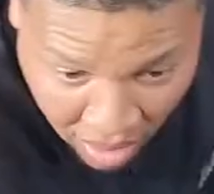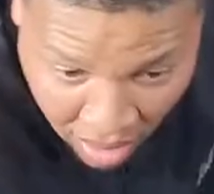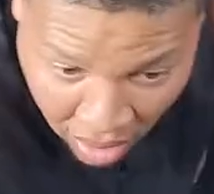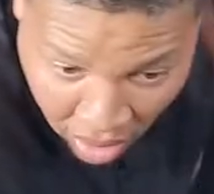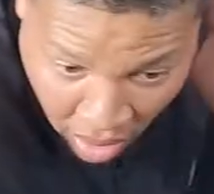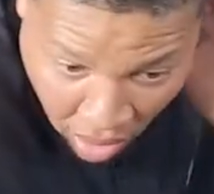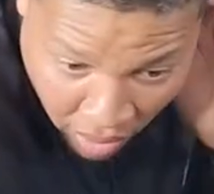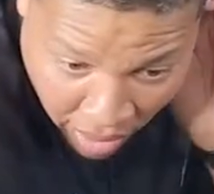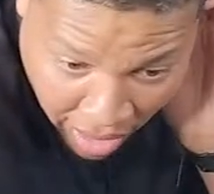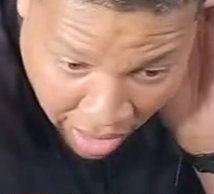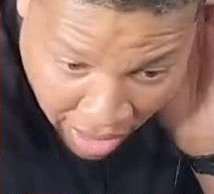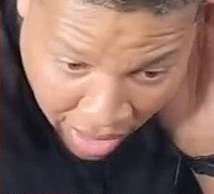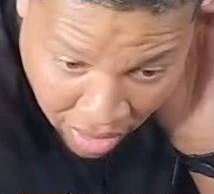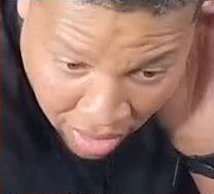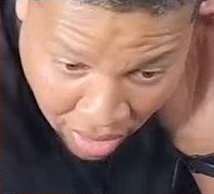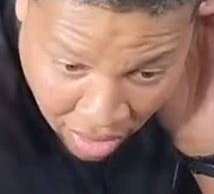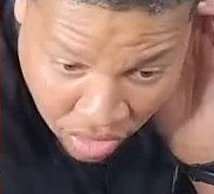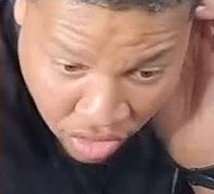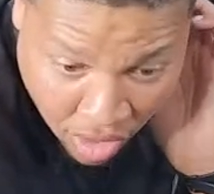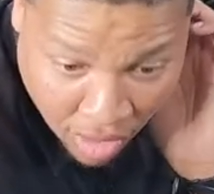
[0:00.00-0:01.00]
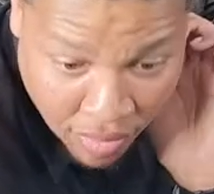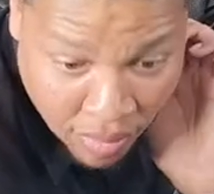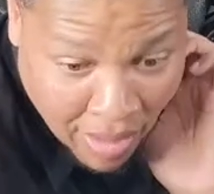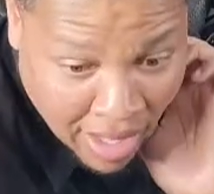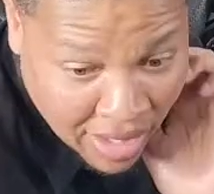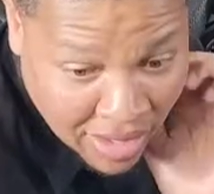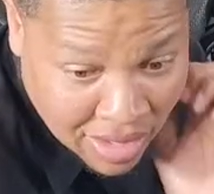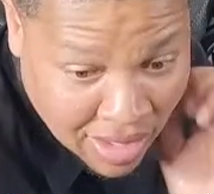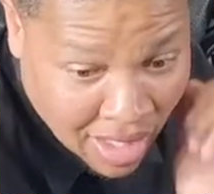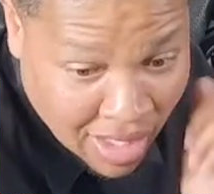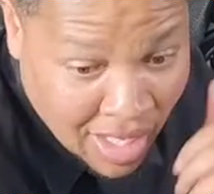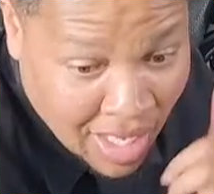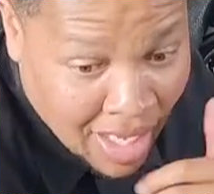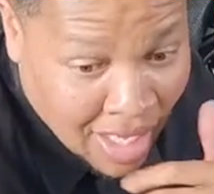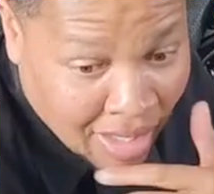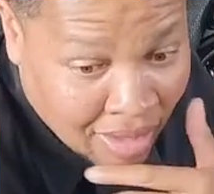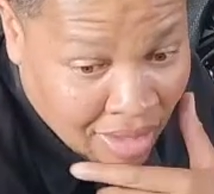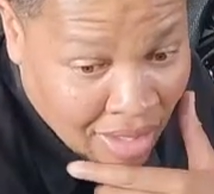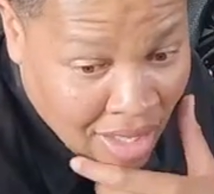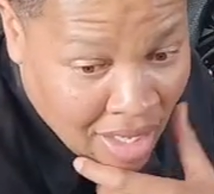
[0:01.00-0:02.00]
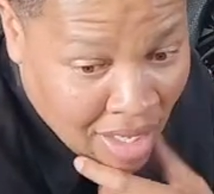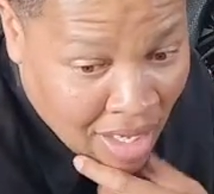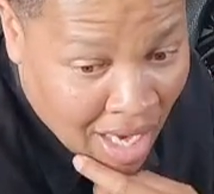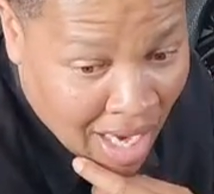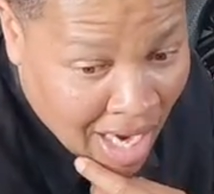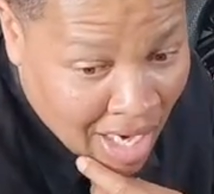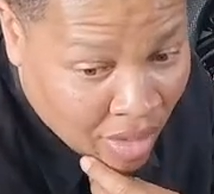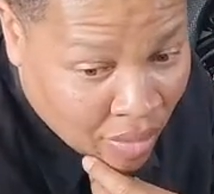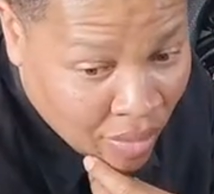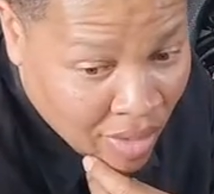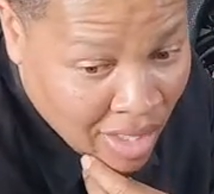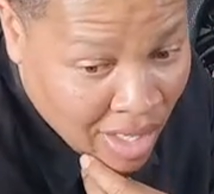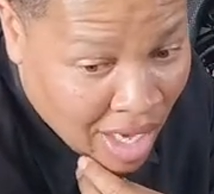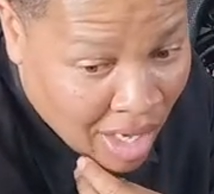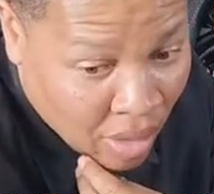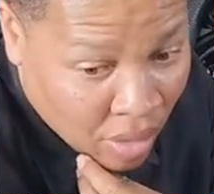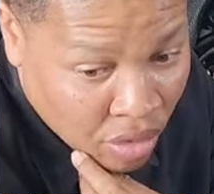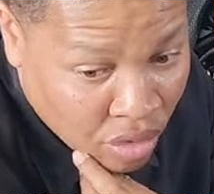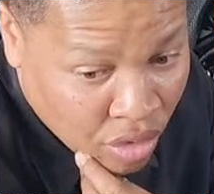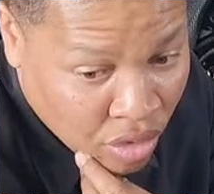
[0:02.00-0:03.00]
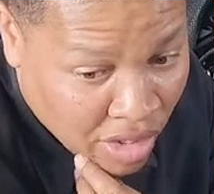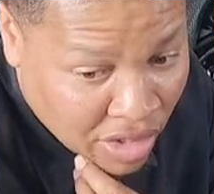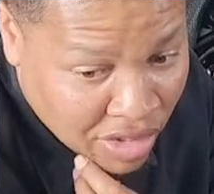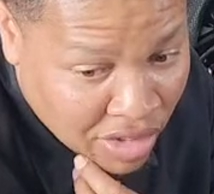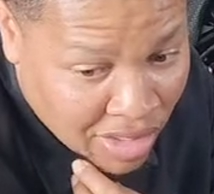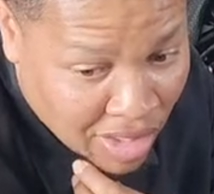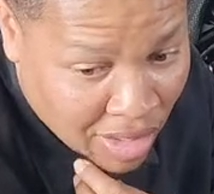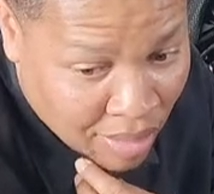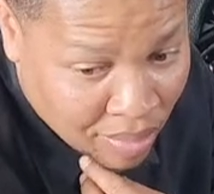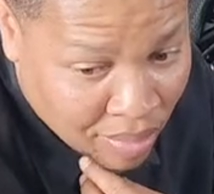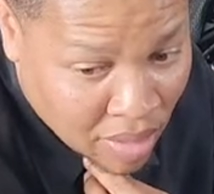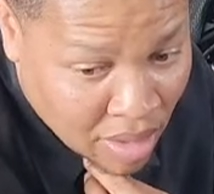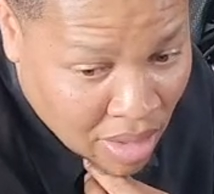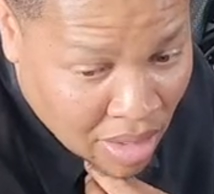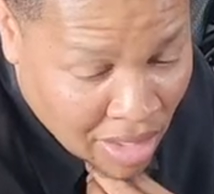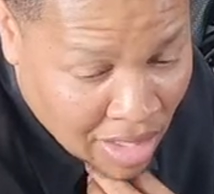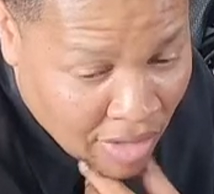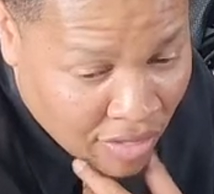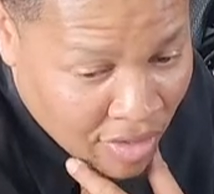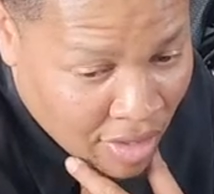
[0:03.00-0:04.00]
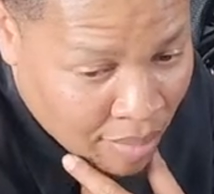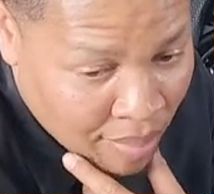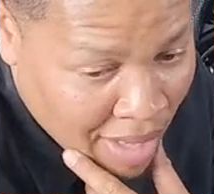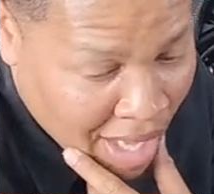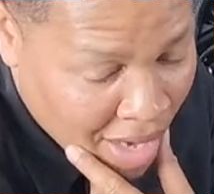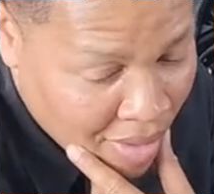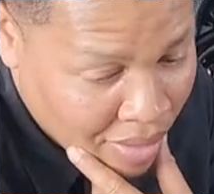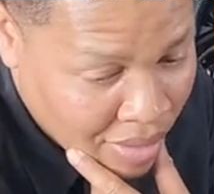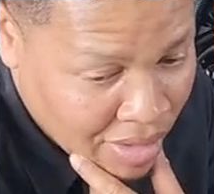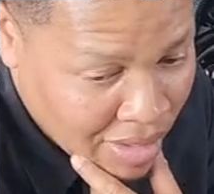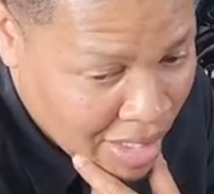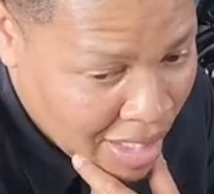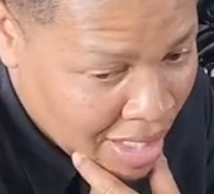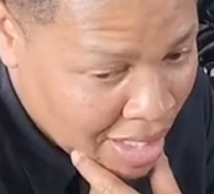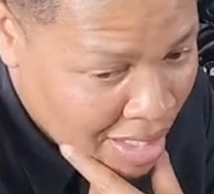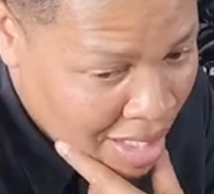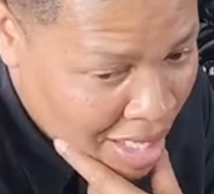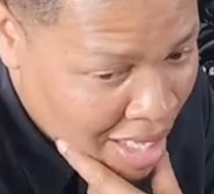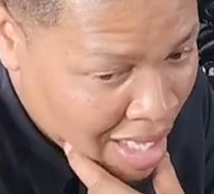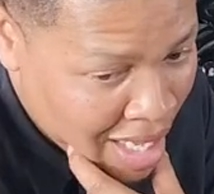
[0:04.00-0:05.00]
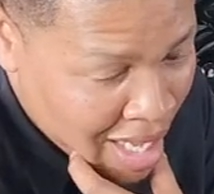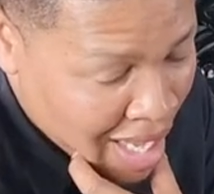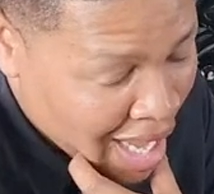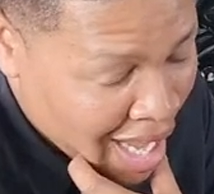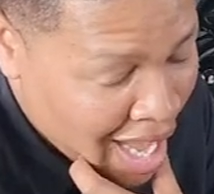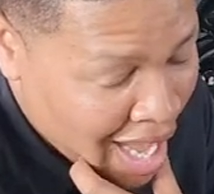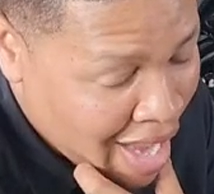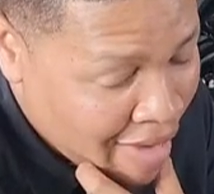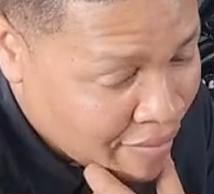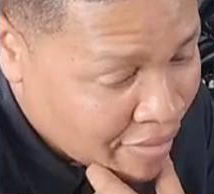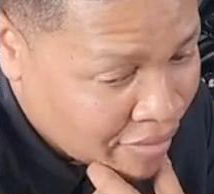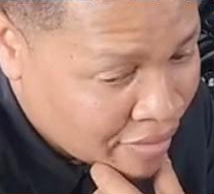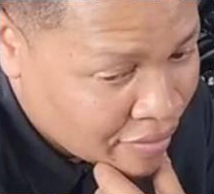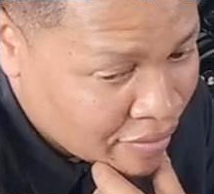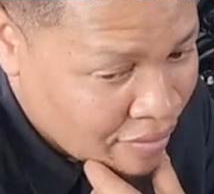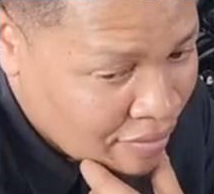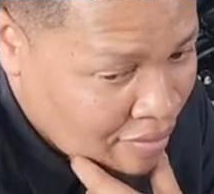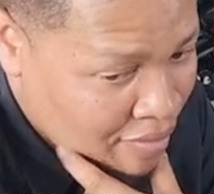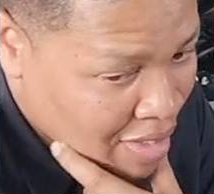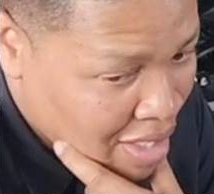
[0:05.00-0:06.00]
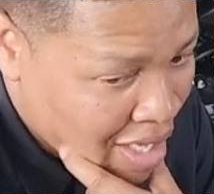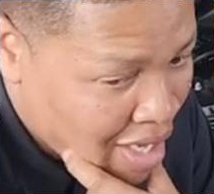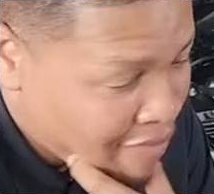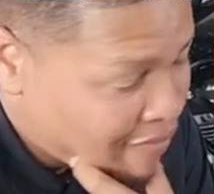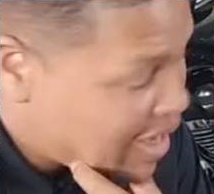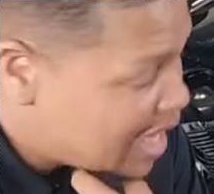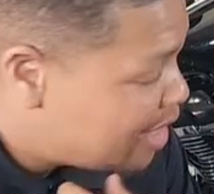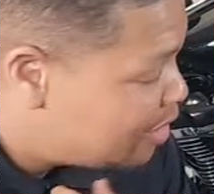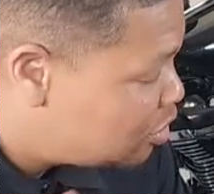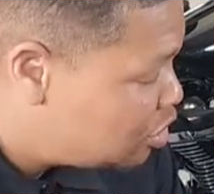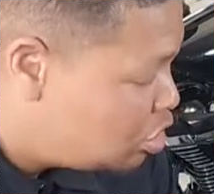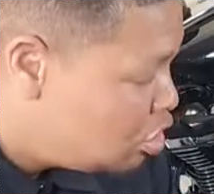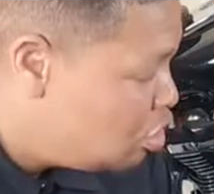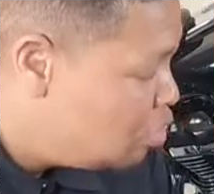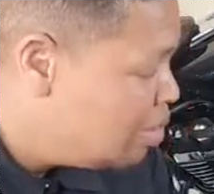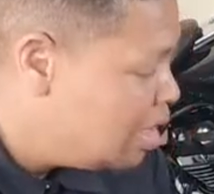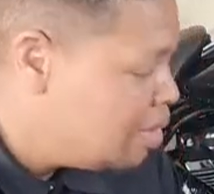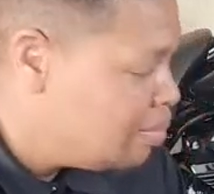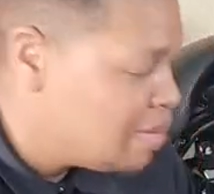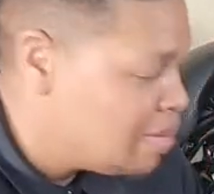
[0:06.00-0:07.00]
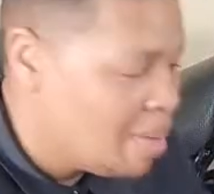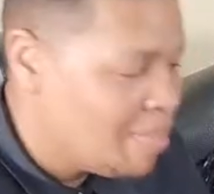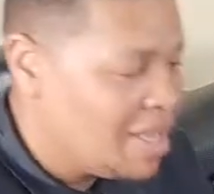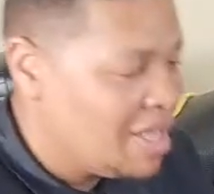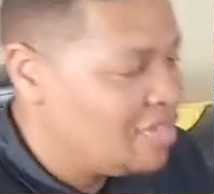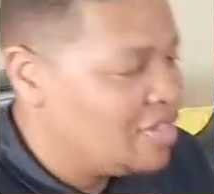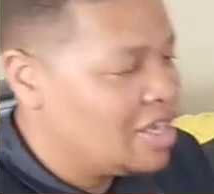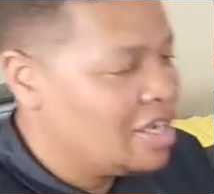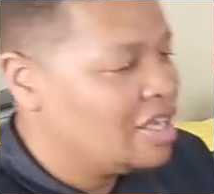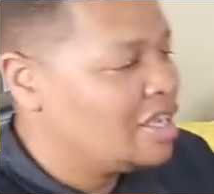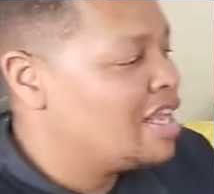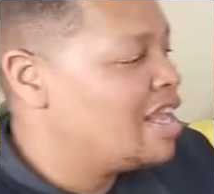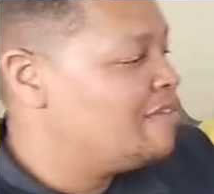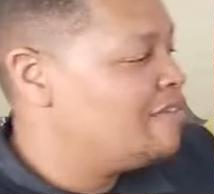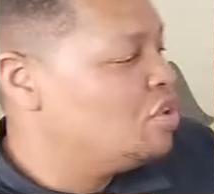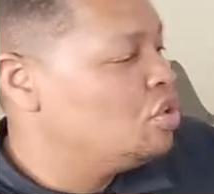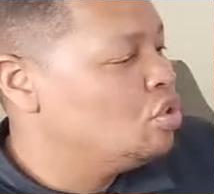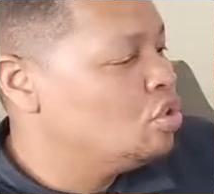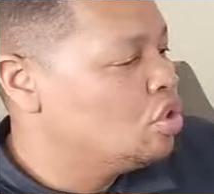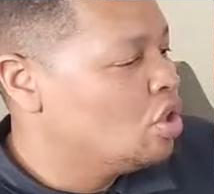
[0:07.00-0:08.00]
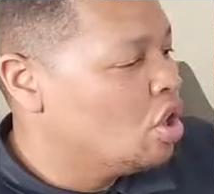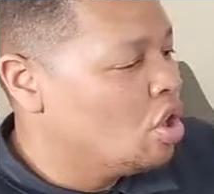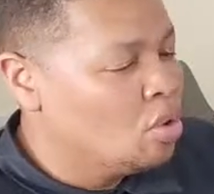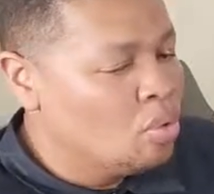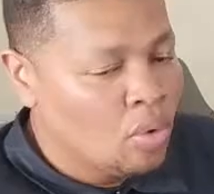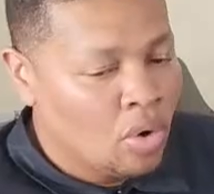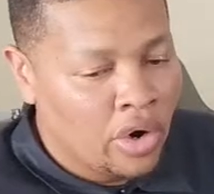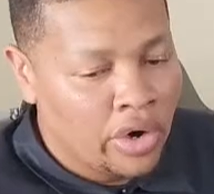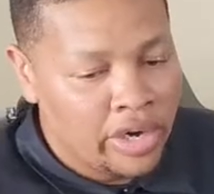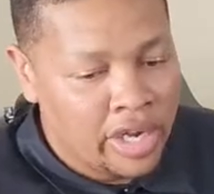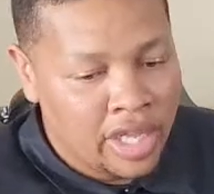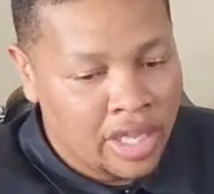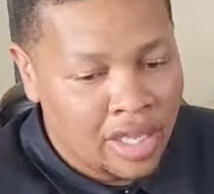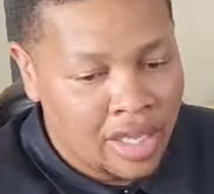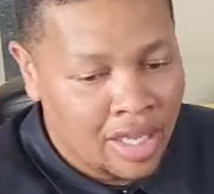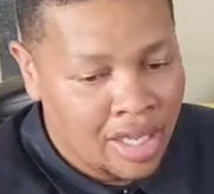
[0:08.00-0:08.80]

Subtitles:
Okay. So everybody say, yeah, I agree. I don't trust them. Lithium batteries. Yeah. I've had too many. I mean, they give you no warning.